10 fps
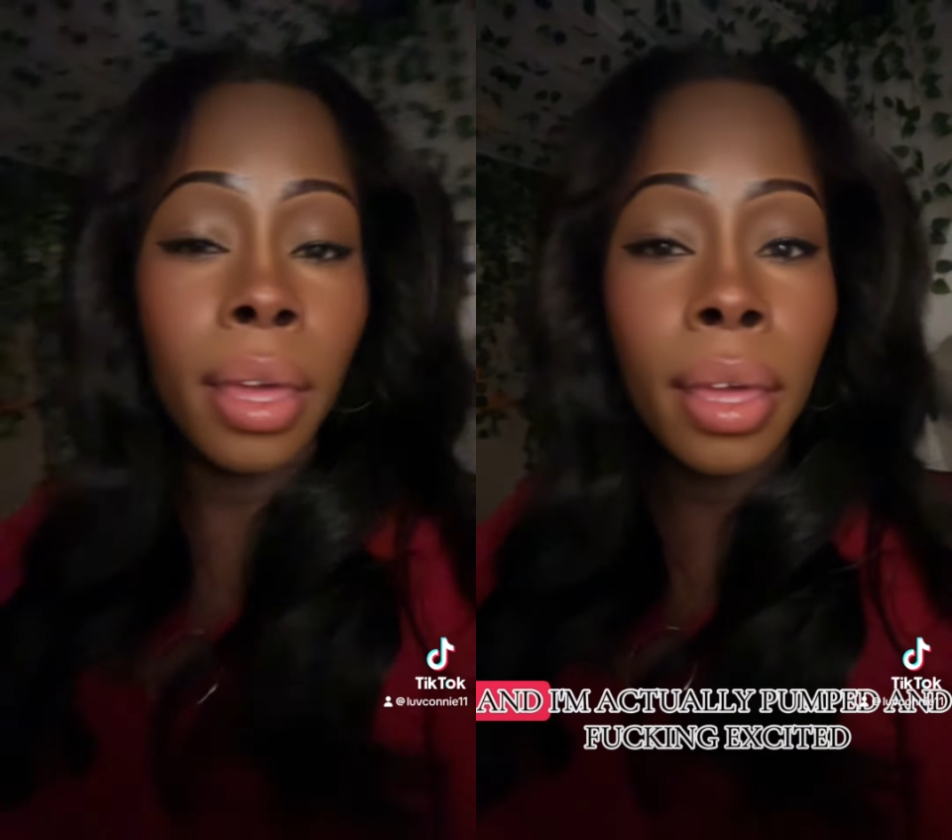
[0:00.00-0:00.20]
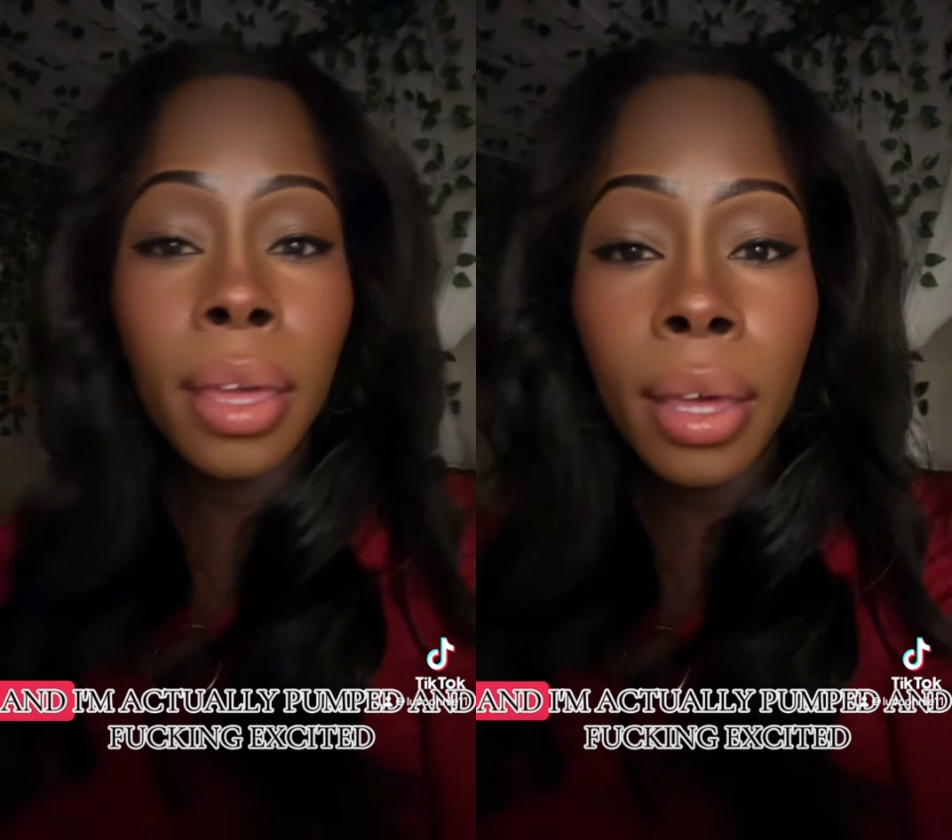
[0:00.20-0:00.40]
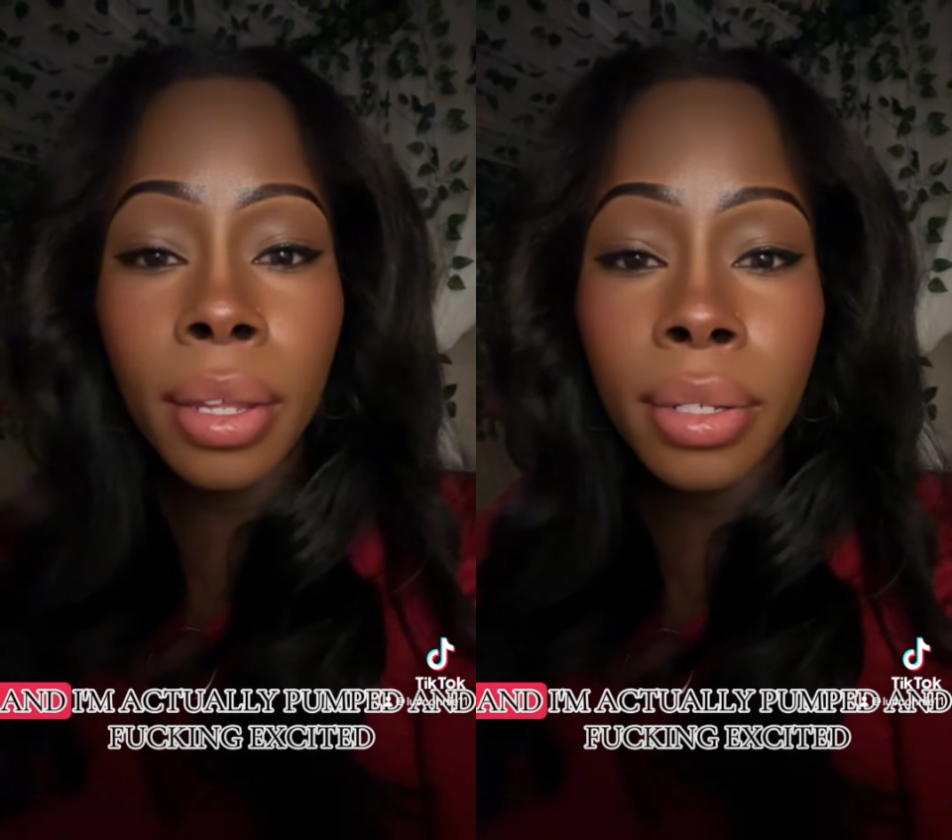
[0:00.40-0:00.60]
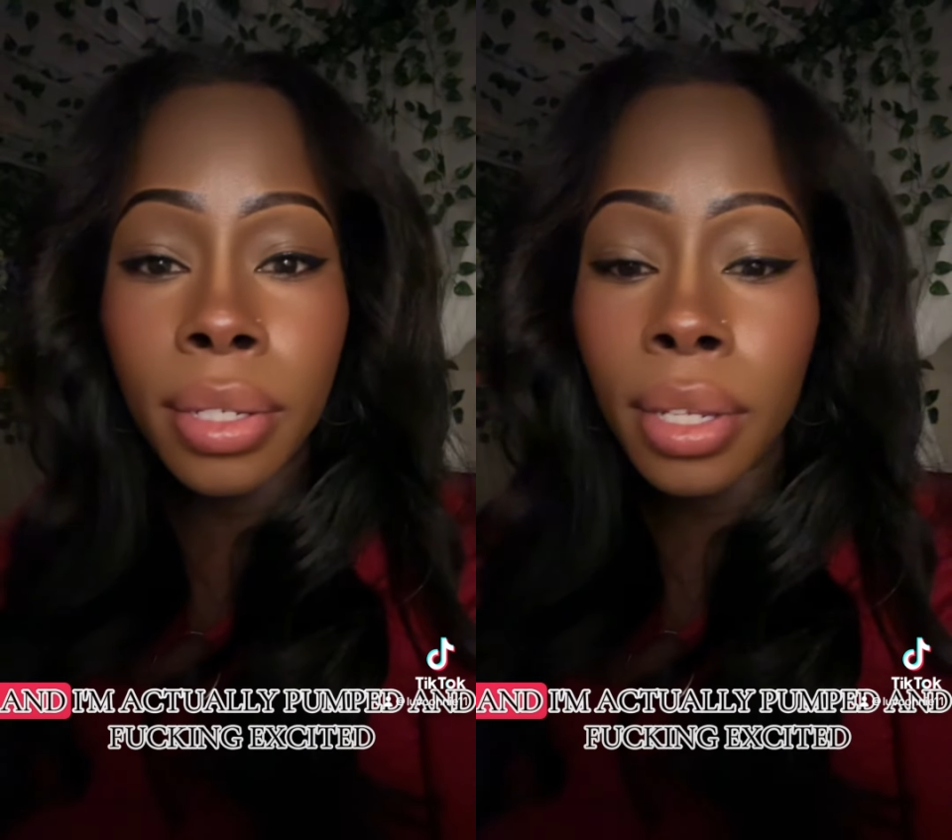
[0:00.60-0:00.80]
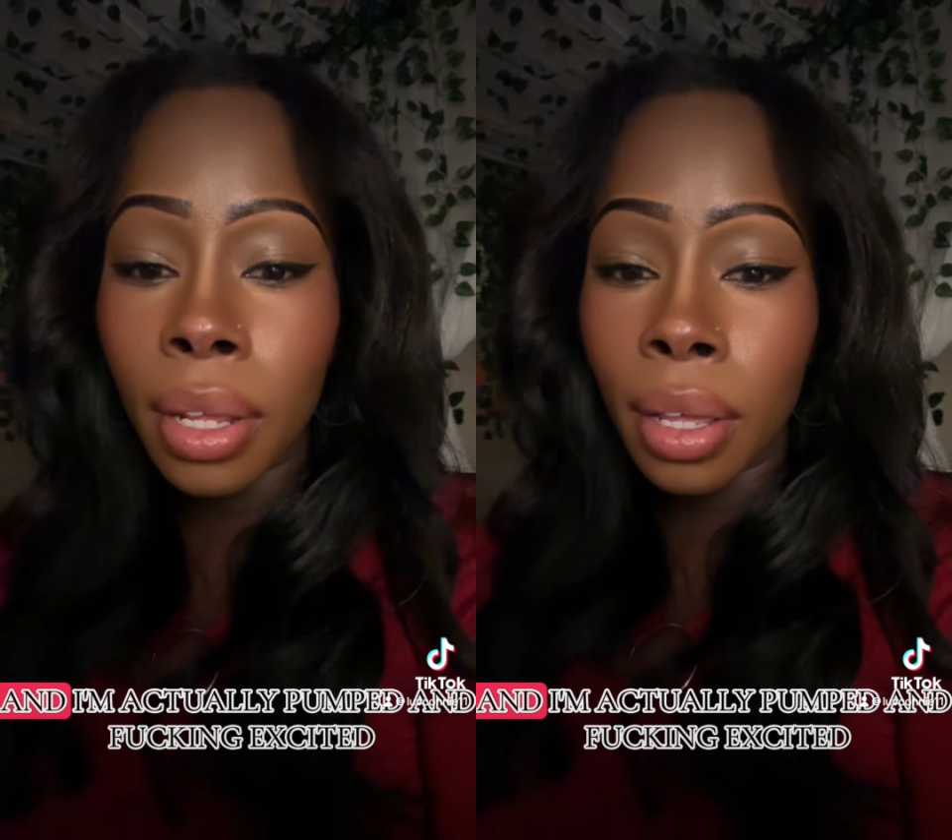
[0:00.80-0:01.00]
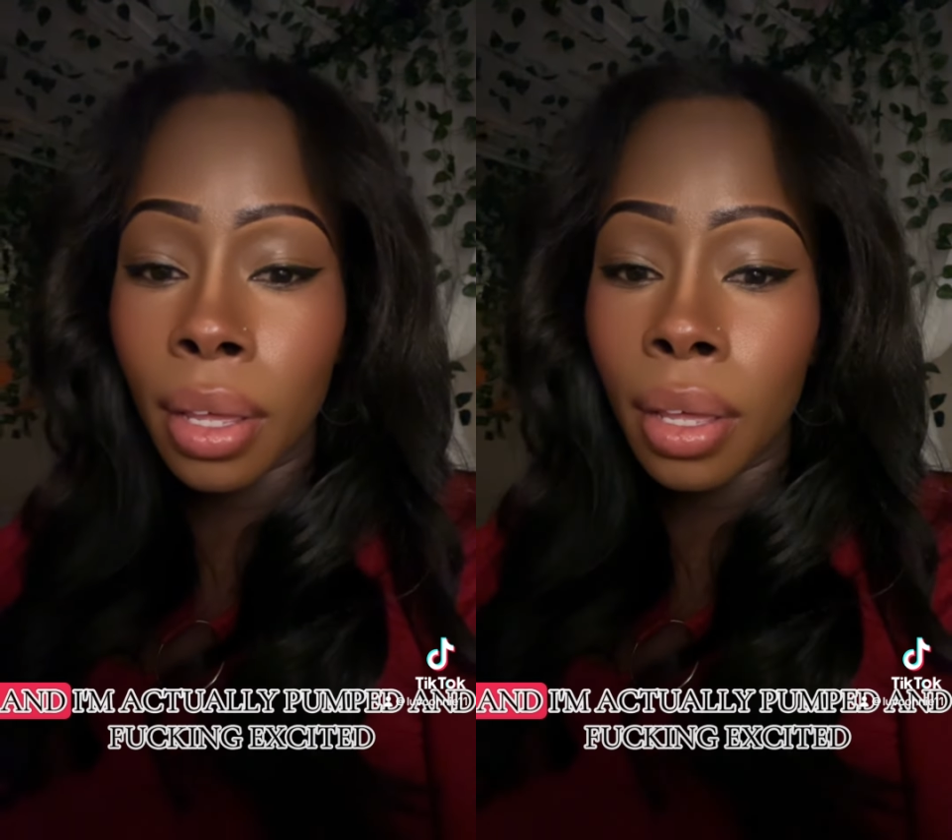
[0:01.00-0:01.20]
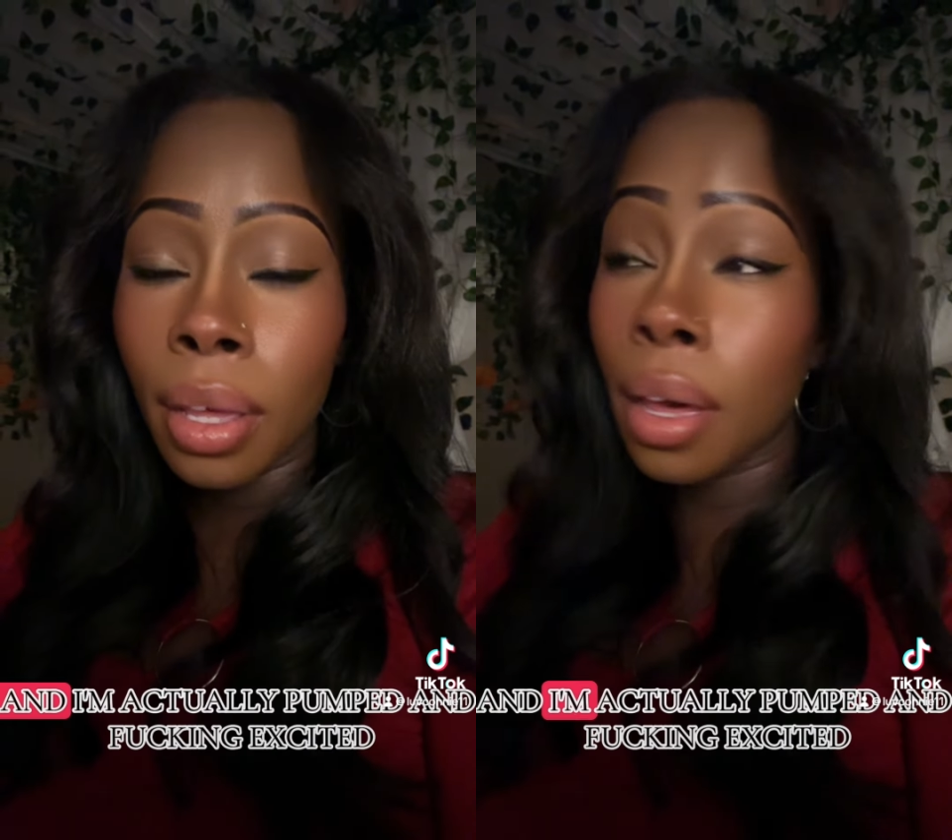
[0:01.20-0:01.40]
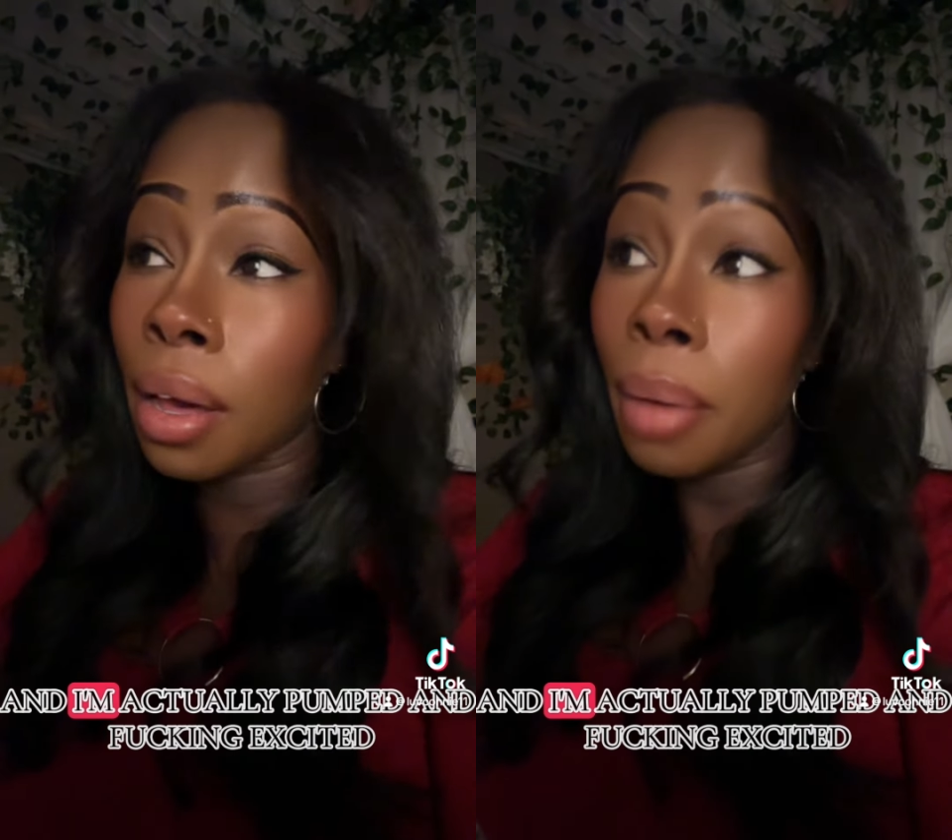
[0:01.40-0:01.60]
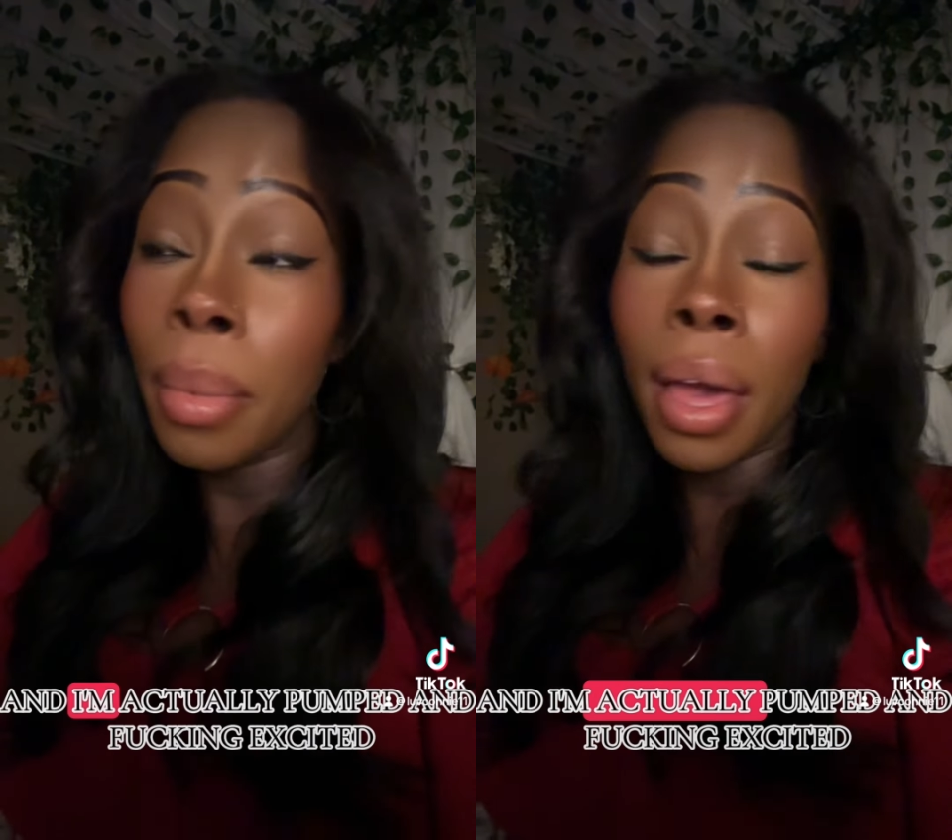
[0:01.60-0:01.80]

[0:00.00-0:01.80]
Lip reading: And I'm